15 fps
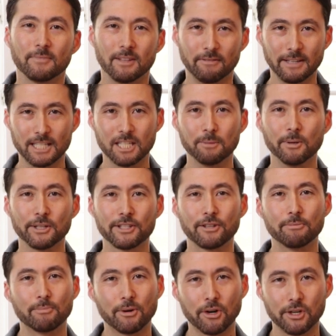the vegetables
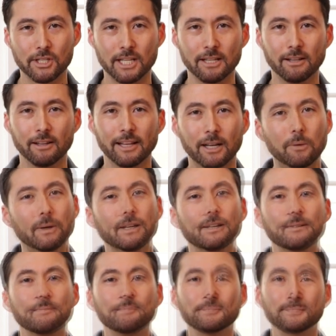submerged in the liquid.
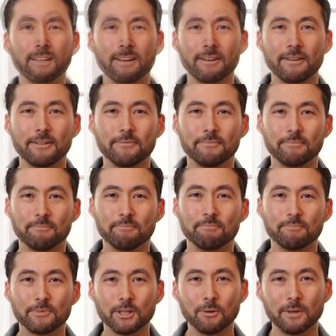
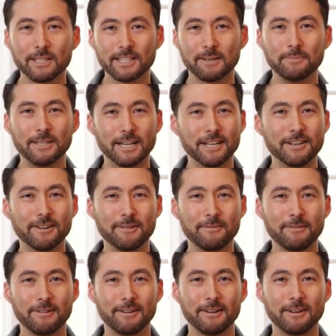So once I'm done
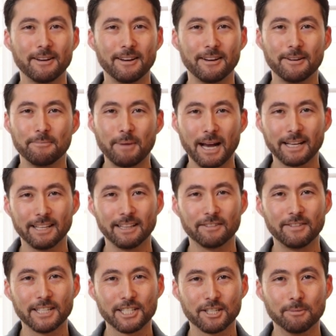packing the
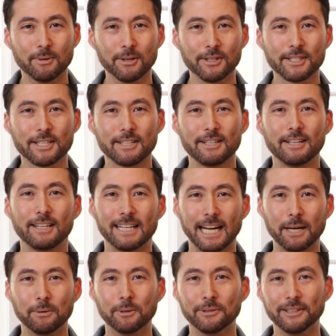vegetables,
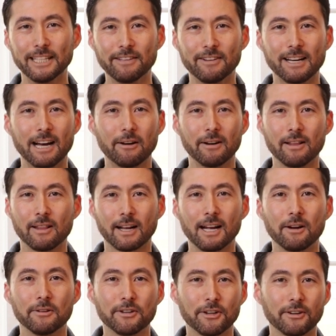I will leave it out on the
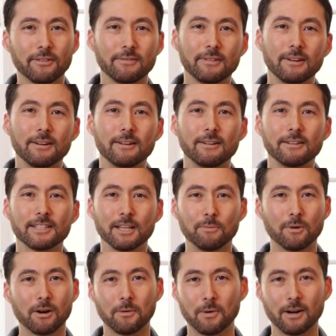counter
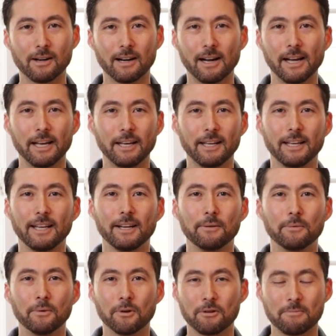somewhere where I
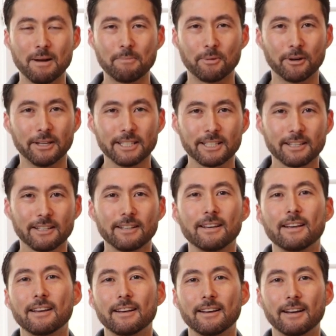will remember it.
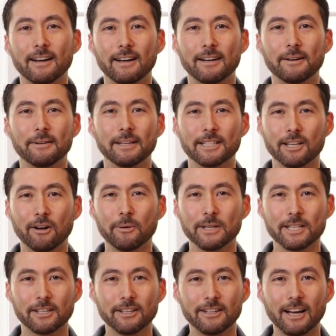It's
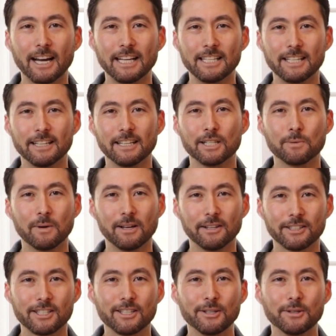always a good idea as
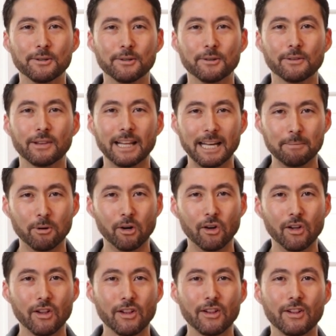well to label,
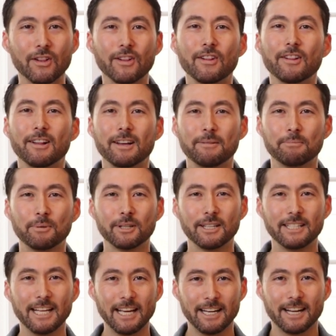put
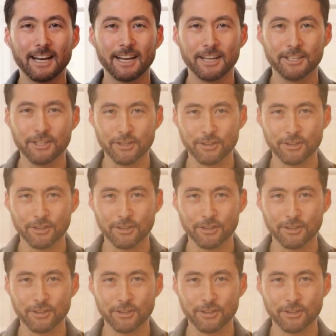a date on